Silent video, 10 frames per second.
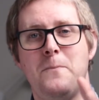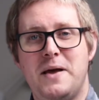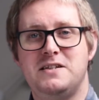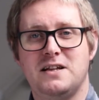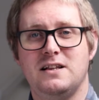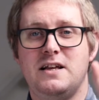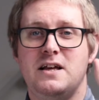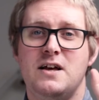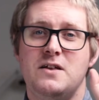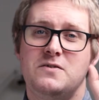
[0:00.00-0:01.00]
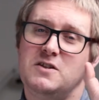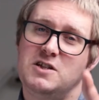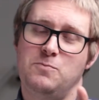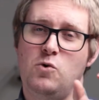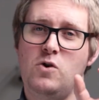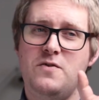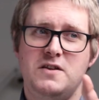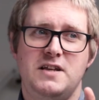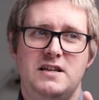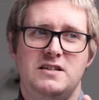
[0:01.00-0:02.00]
Basically, the smaller
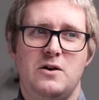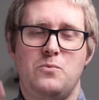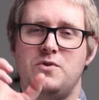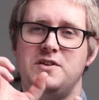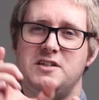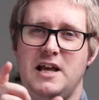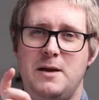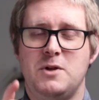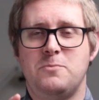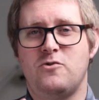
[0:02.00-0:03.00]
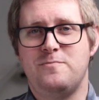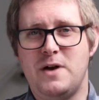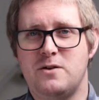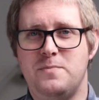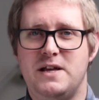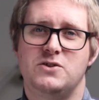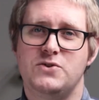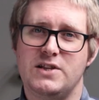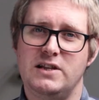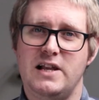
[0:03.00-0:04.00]
the sensor with the same number of
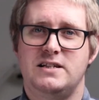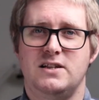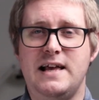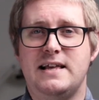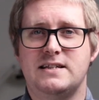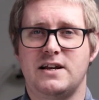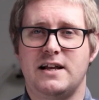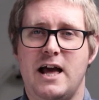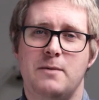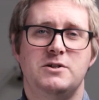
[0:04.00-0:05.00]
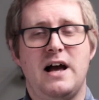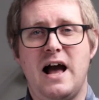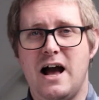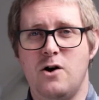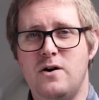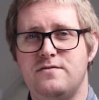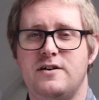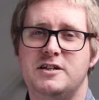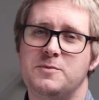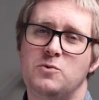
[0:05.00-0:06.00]
megapixels, the less light it's going to capture.
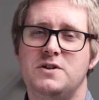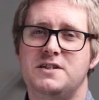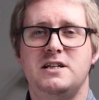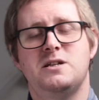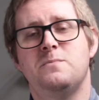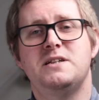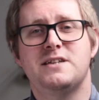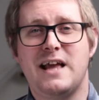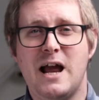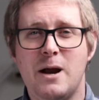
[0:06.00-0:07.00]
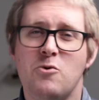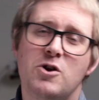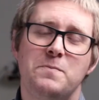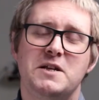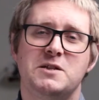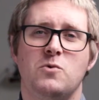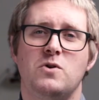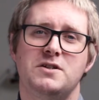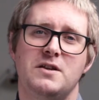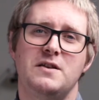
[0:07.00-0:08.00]
However, a smaller sensor means the camera can be
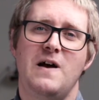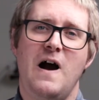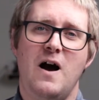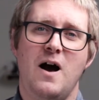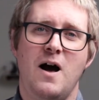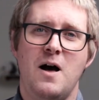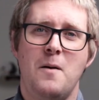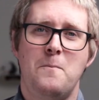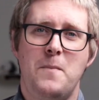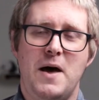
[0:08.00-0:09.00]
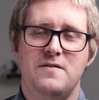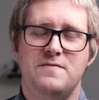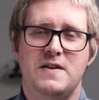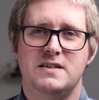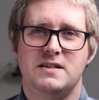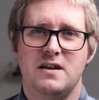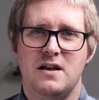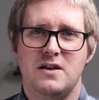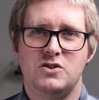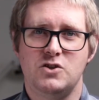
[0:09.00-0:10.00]
smaller, so there are benefits
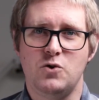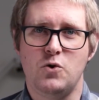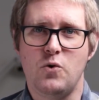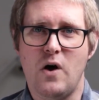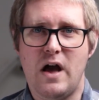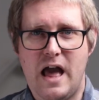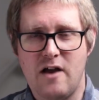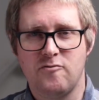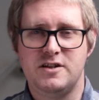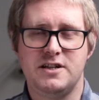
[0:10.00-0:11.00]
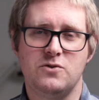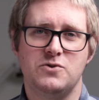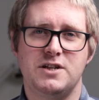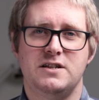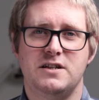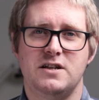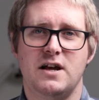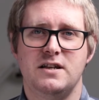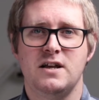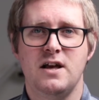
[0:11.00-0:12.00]
to every single sensor
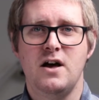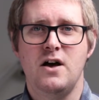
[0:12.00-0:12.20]
size.